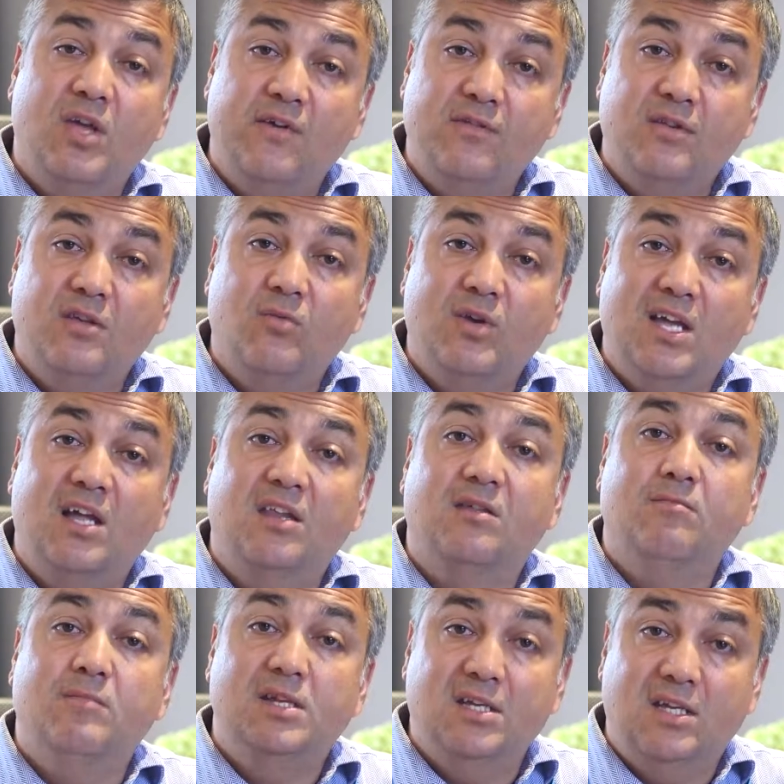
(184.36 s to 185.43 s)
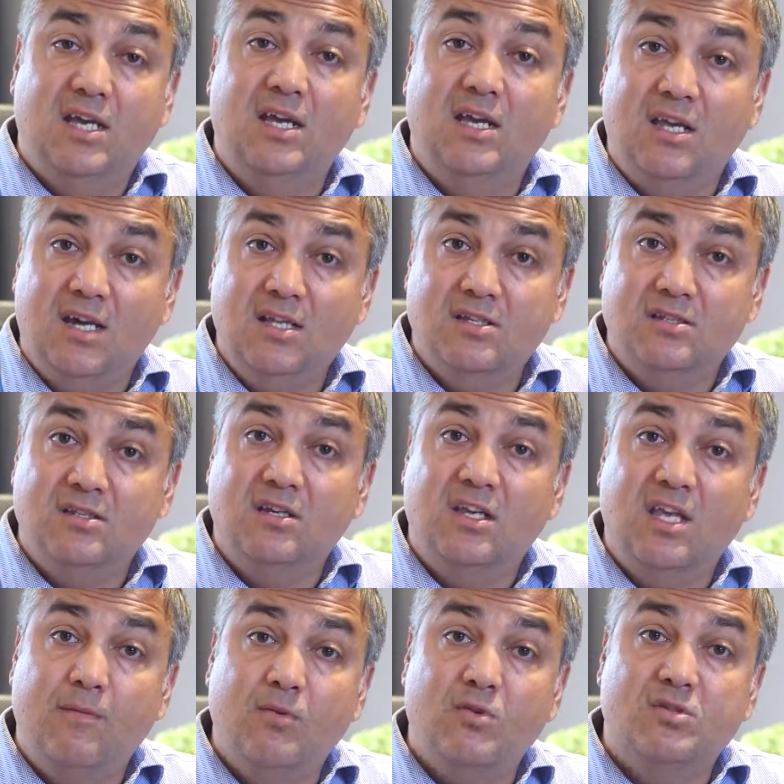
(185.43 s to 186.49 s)
we do everything we can to mitigate against it and
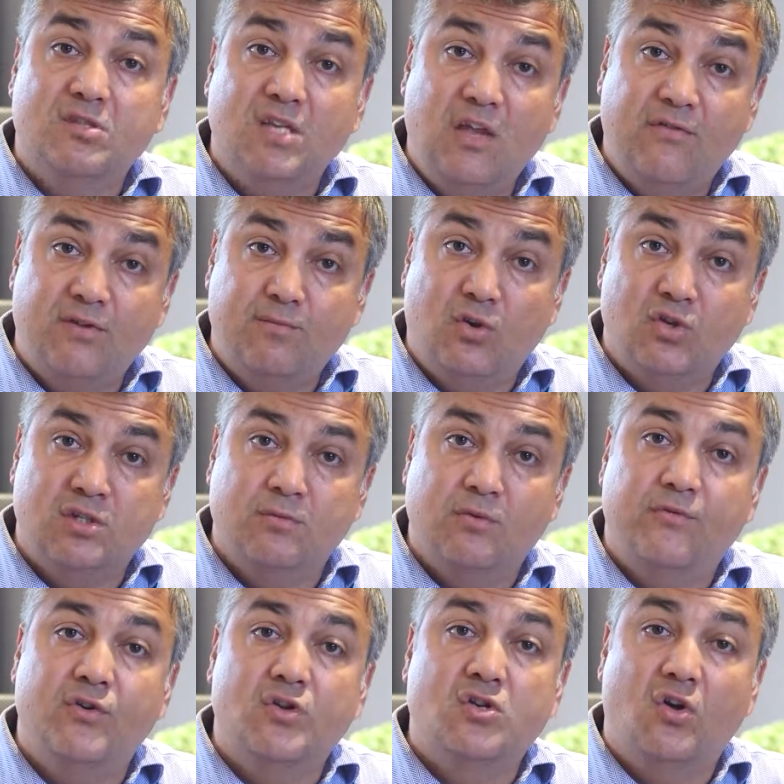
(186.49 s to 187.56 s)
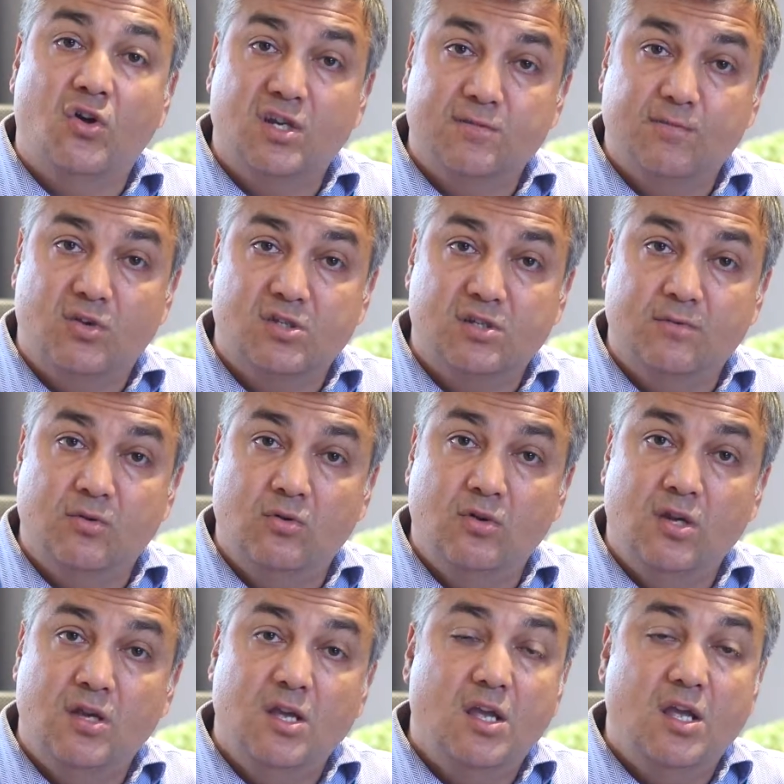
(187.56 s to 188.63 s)
keep you as safe as possible for as long as
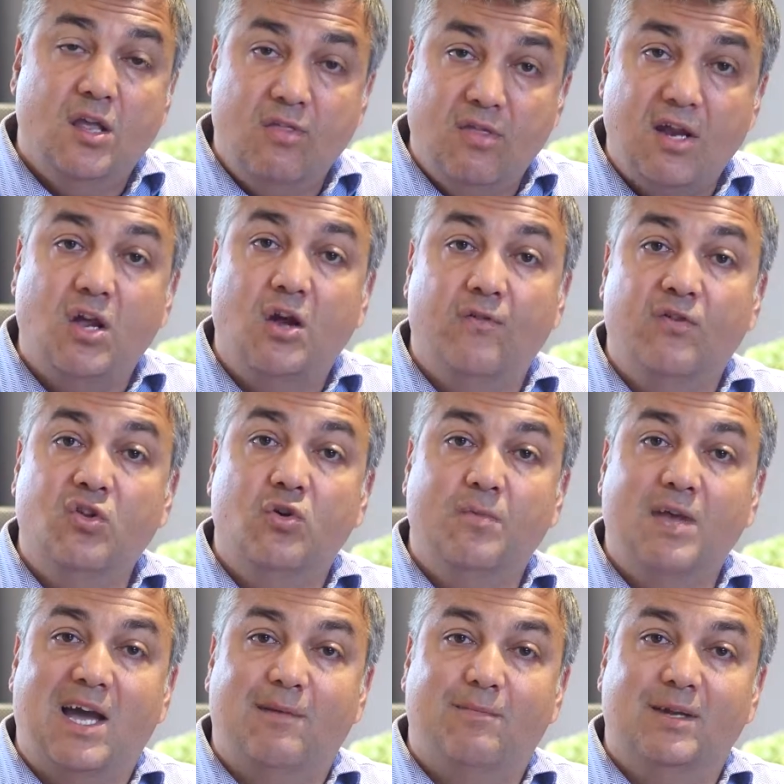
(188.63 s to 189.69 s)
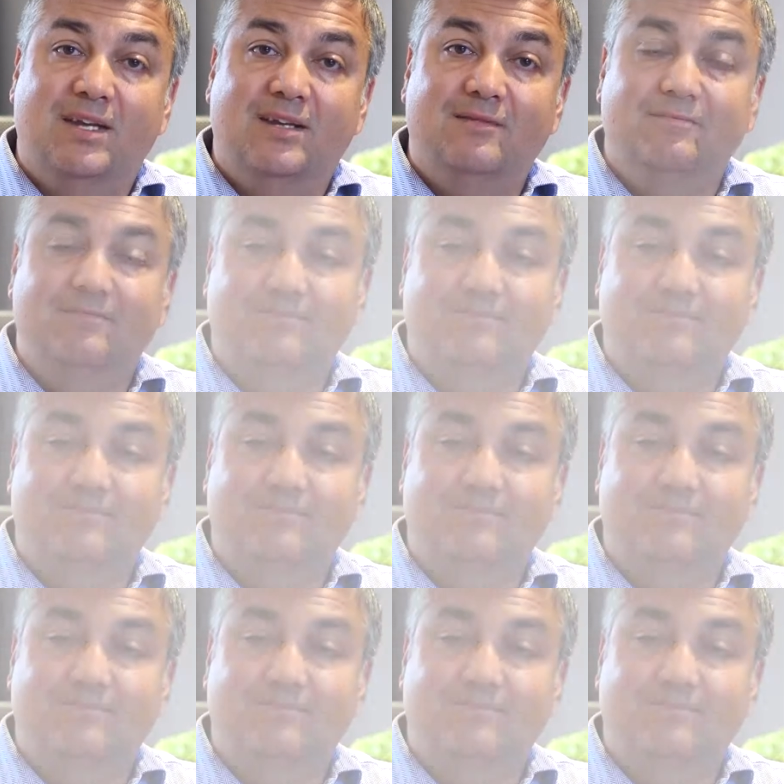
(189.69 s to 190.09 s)
possible, then hopefully you'll be happy.